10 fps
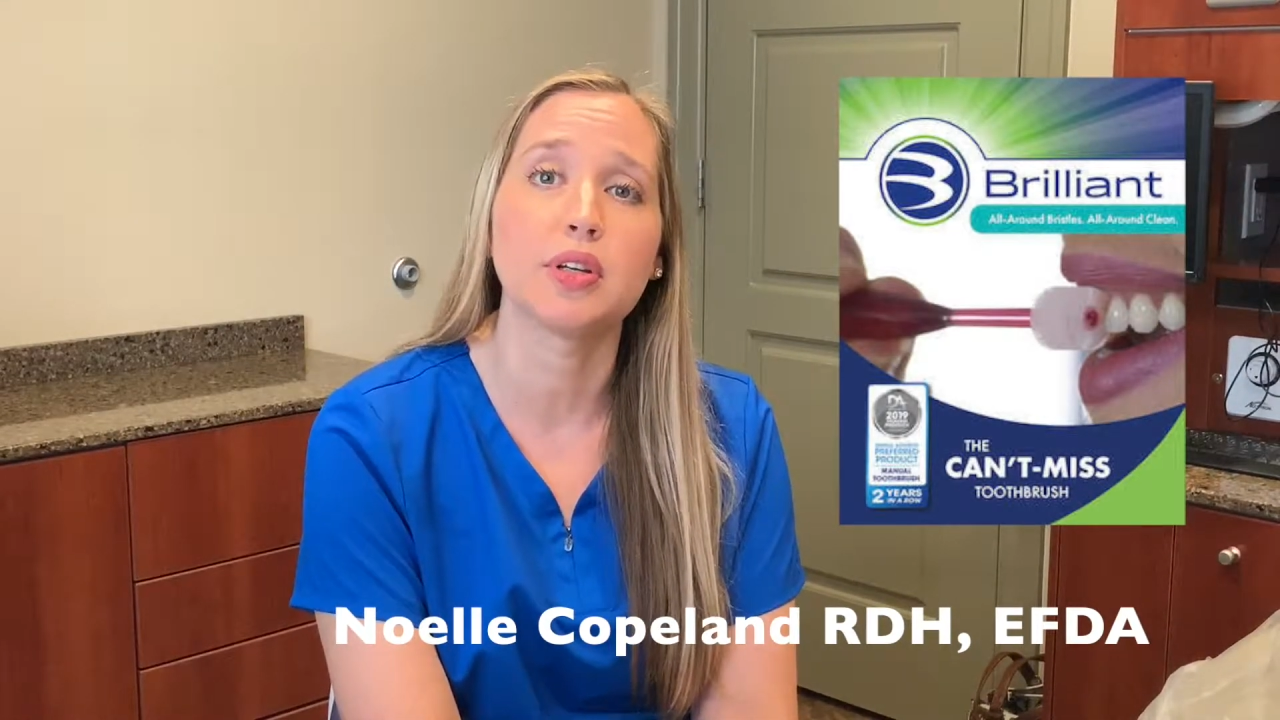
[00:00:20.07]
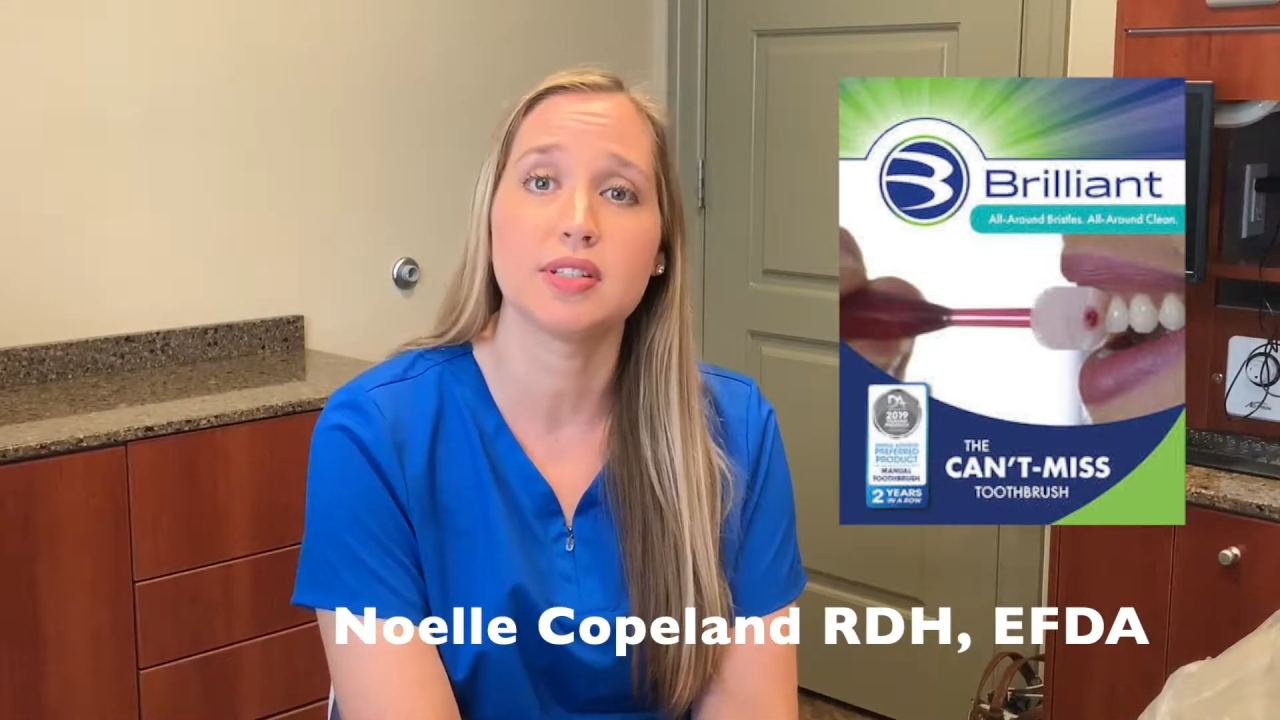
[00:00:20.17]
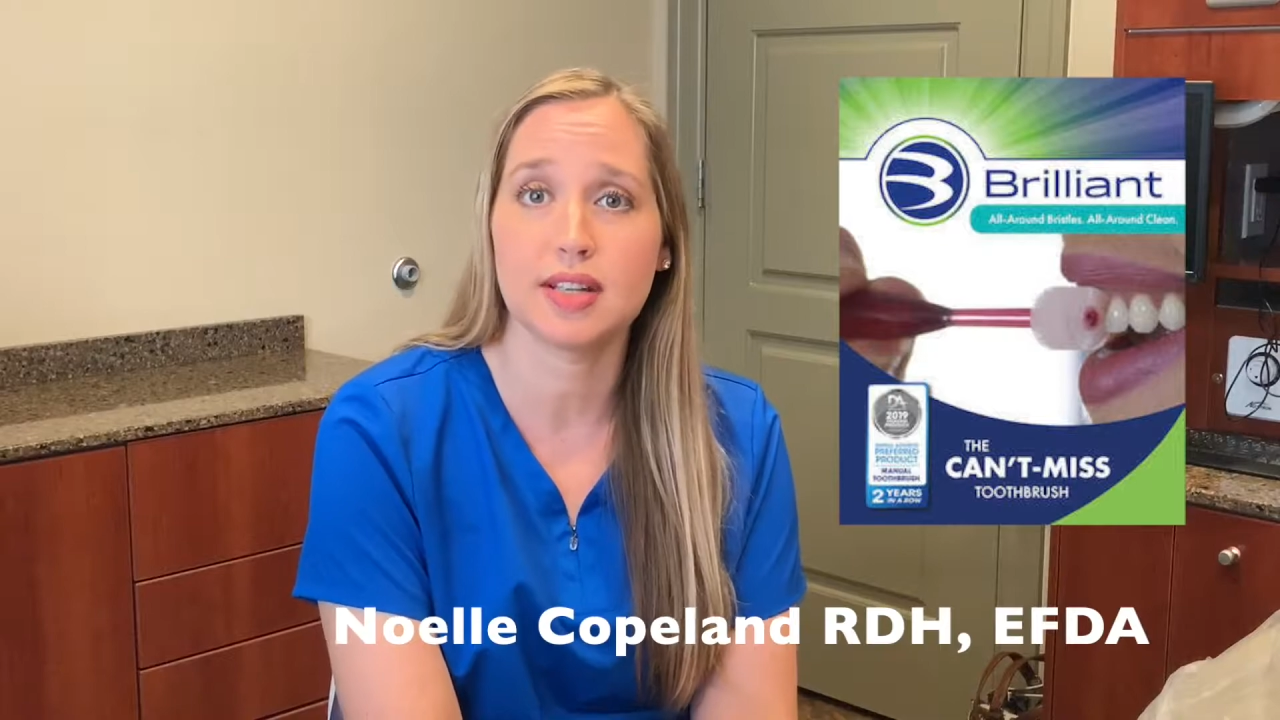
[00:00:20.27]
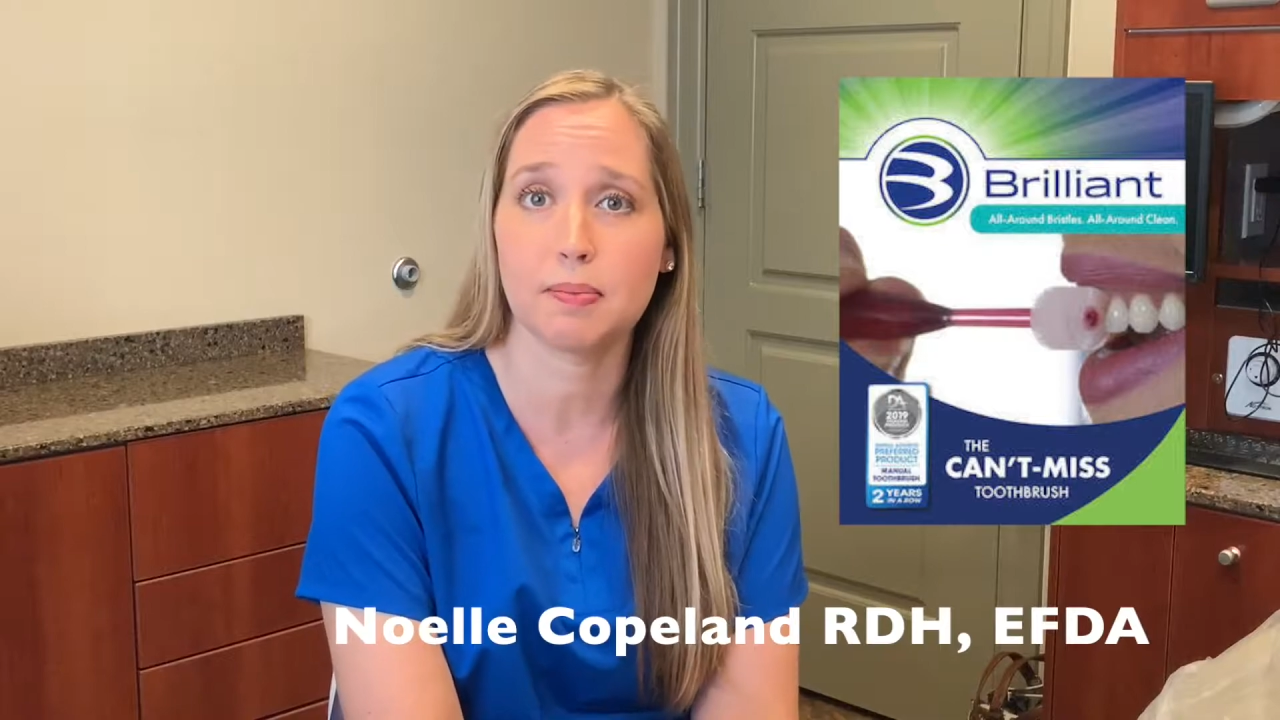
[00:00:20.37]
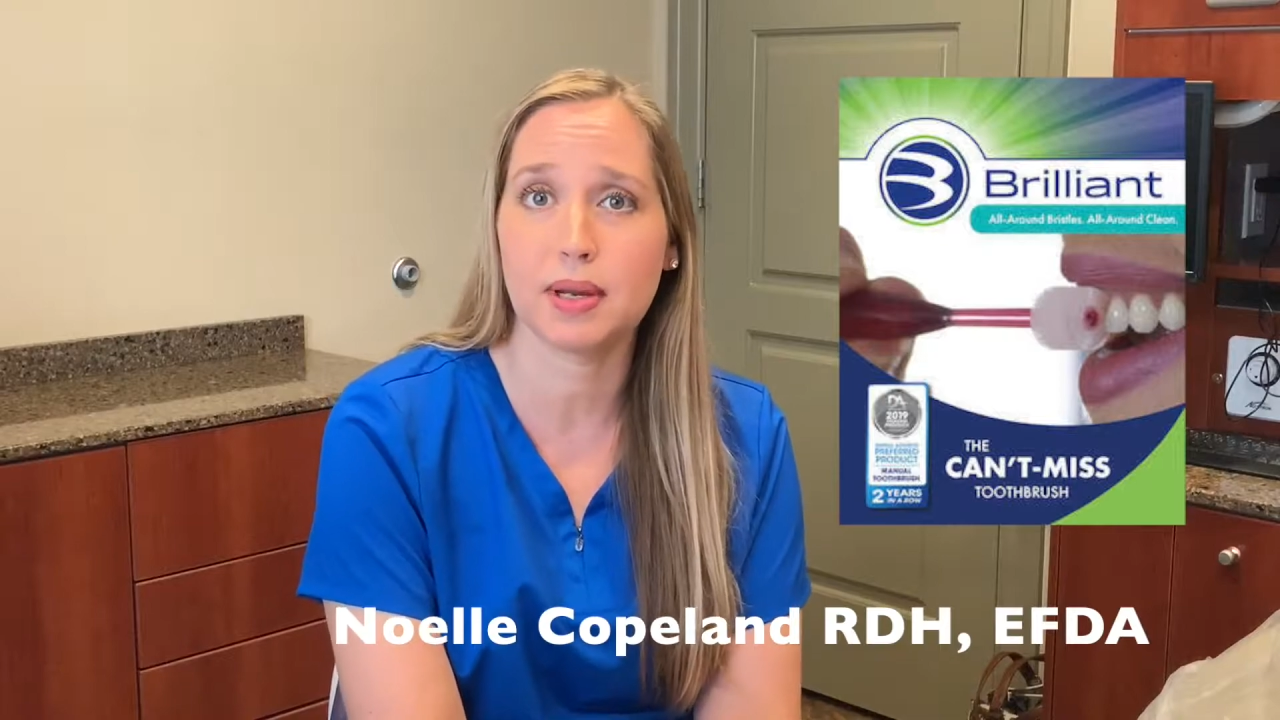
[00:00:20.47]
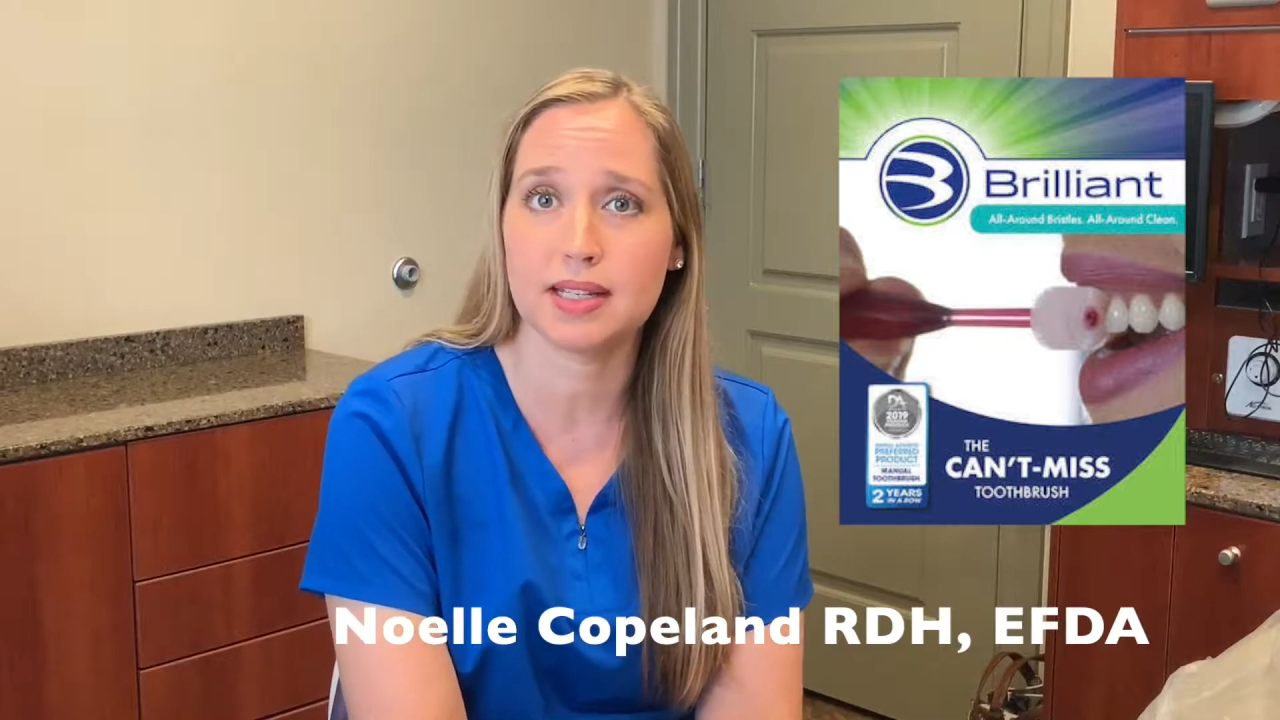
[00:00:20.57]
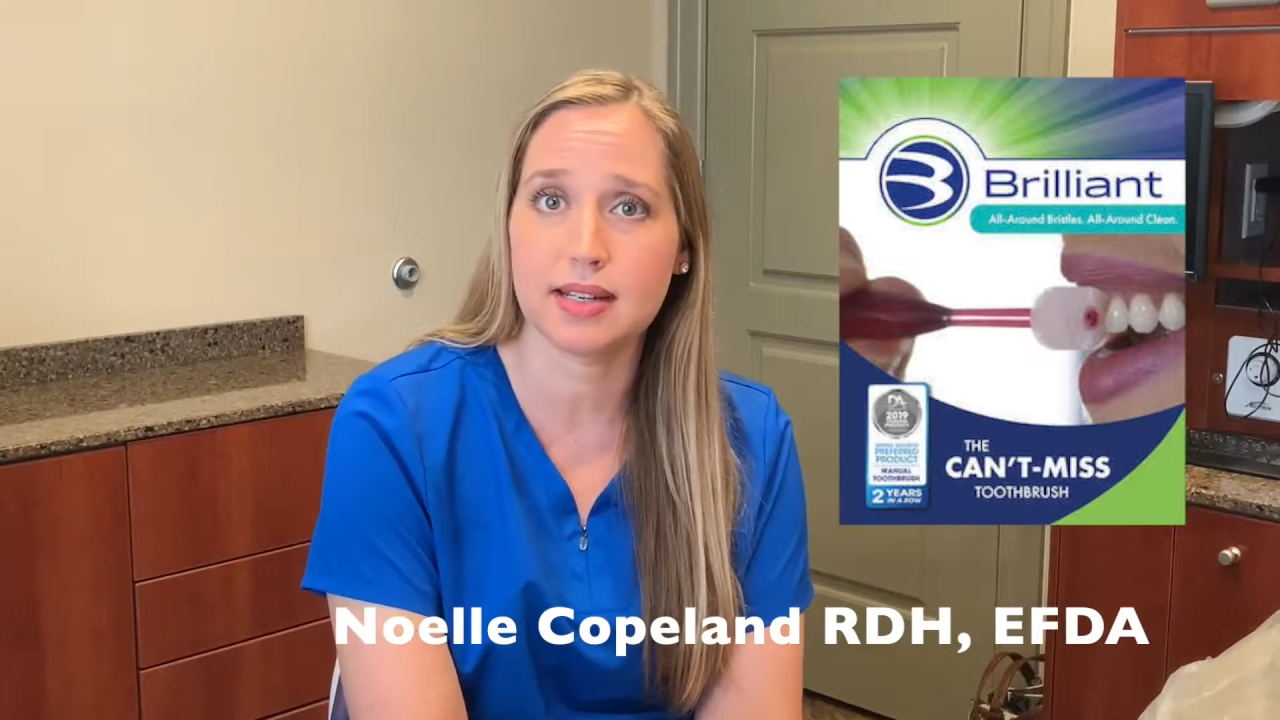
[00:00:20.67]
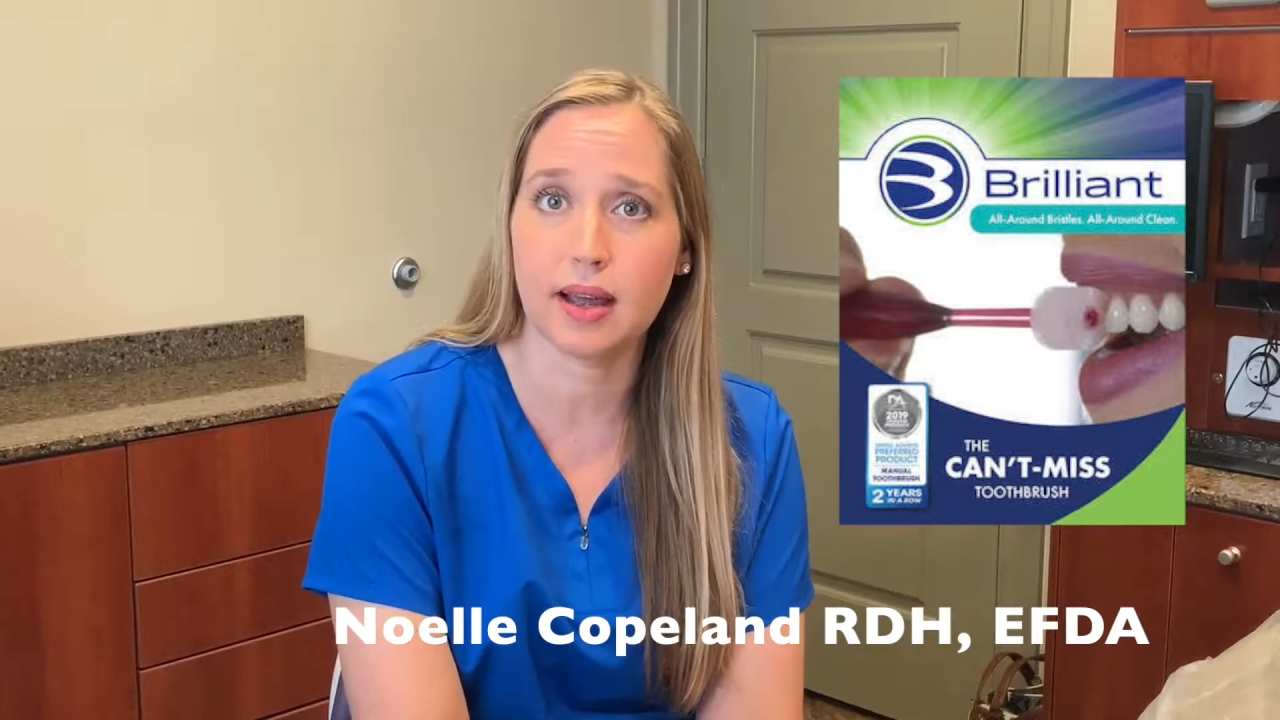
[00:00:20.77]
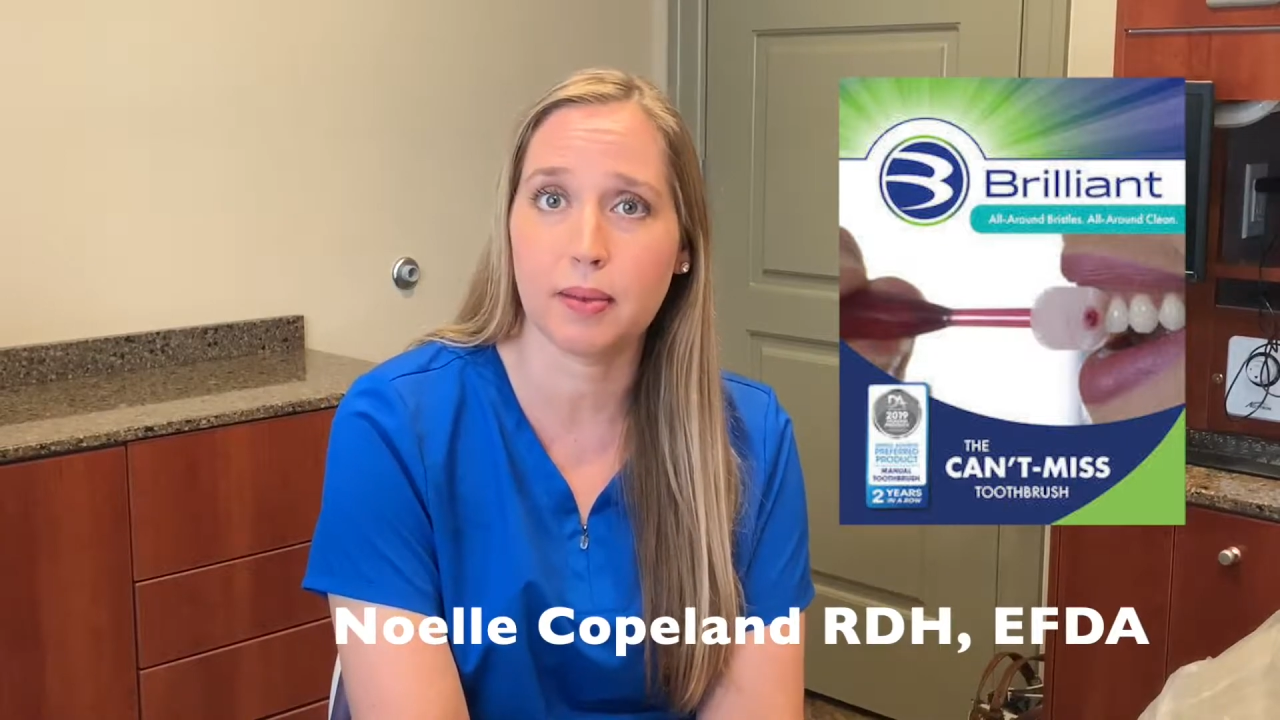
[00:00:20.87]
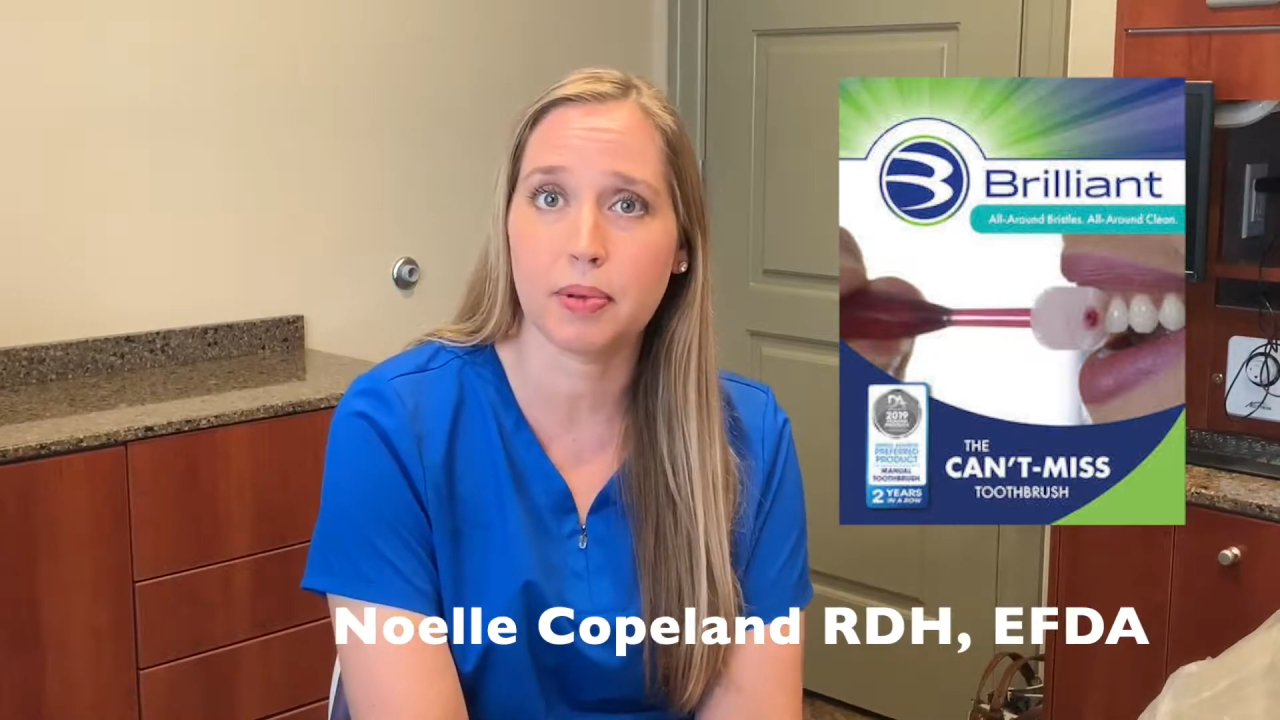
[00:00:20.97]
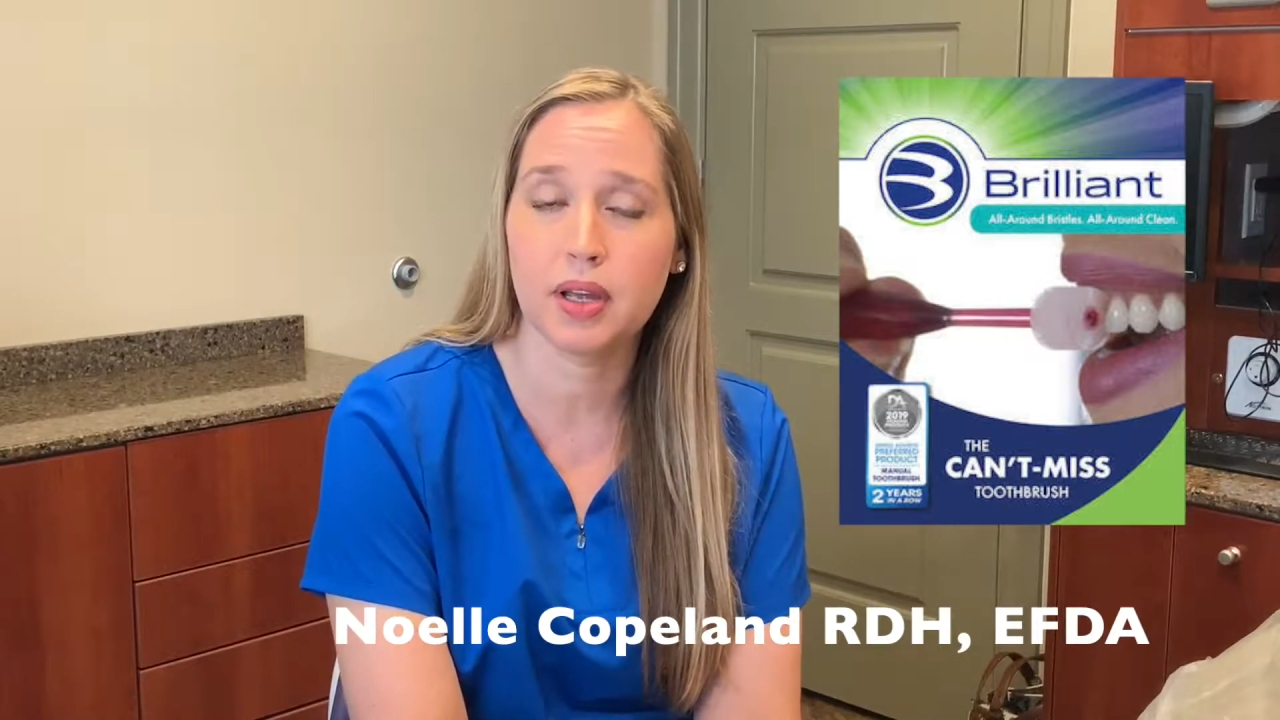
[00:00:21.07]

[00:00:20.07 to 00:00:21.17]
you step by step.